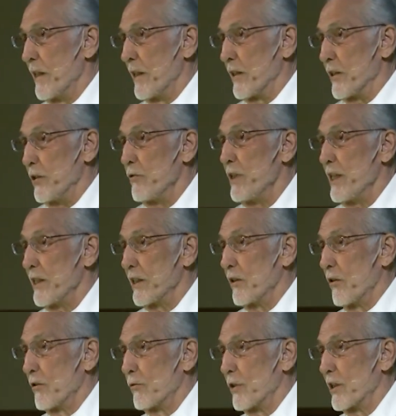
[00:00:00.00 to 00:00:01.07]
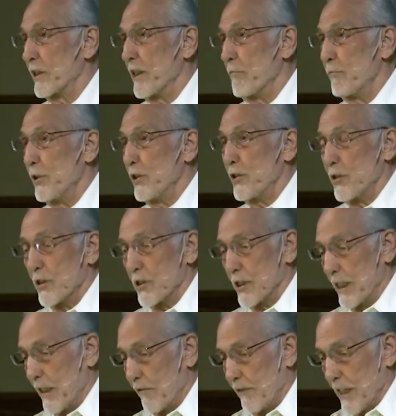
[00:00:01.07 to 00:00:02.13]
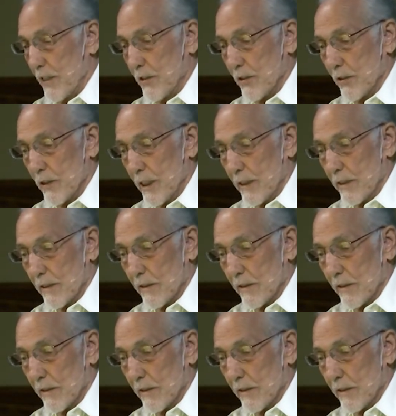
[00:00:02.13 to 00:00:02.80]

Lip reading: You need to go to work and put yourself into it.